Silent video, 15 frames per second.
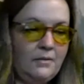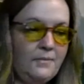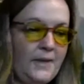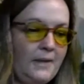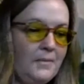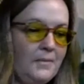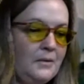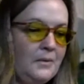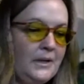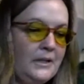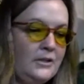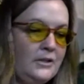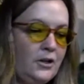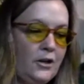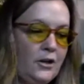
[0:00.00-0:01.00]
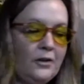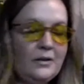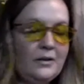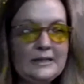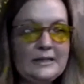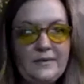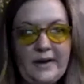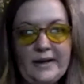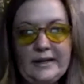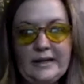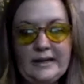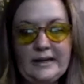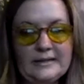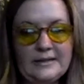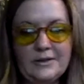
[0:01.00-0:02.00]
Maybe we turn these
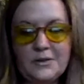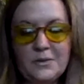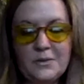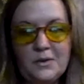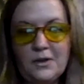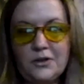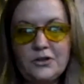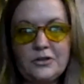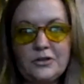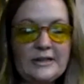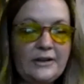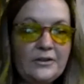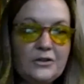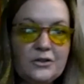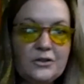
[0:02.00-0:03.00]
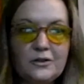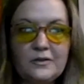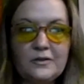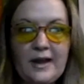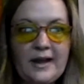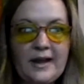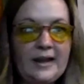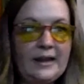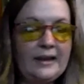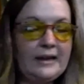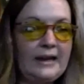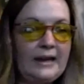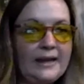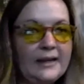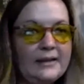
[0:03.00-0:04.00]
findings into a larger scale survey
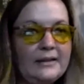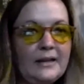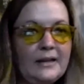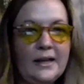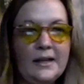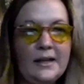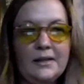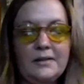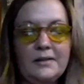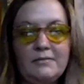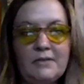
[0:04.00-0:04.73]
and get,